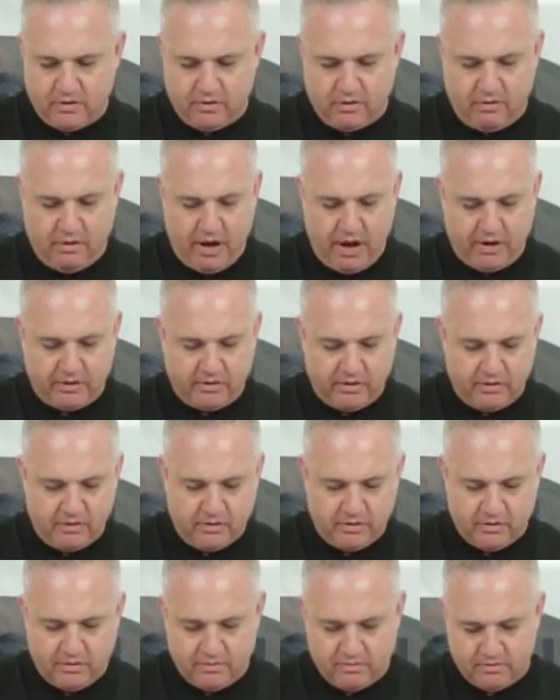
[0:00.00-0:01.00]
directions.
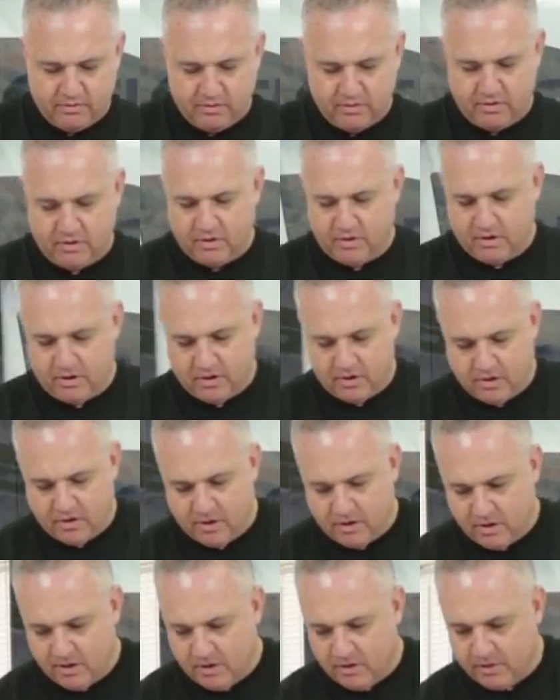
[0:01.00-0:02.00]

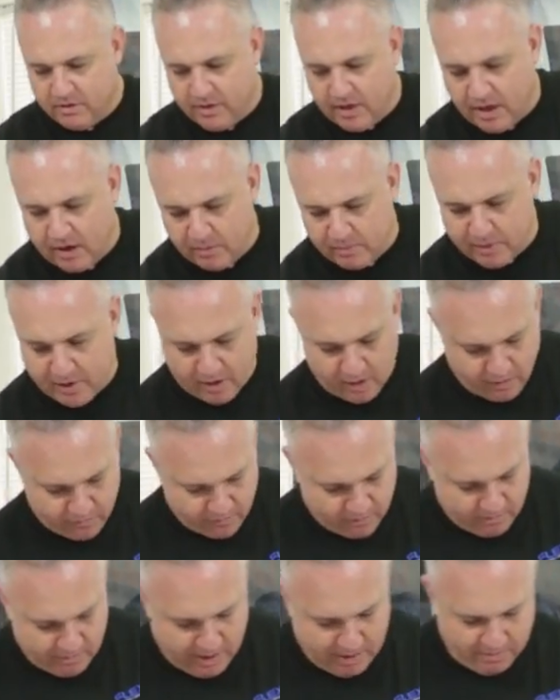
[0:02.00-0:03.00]
That'll be
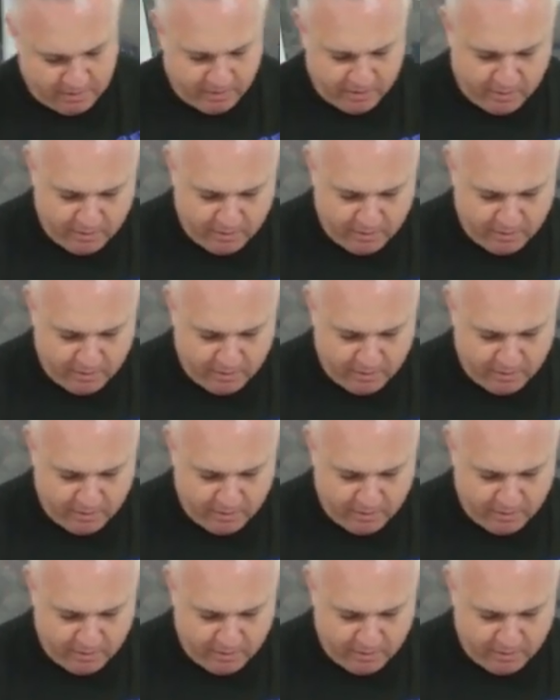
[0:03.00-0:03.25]
helpful maybe if